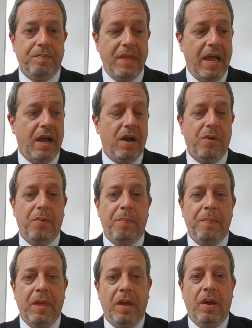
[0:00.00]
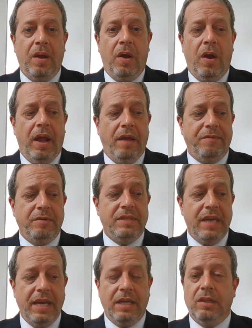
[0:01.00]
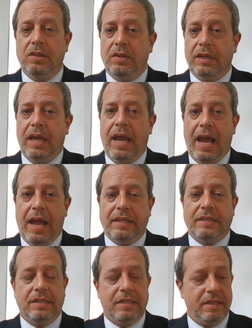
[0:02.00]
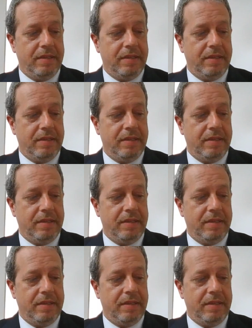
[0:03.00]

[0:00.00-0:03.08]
Now, if you take a look at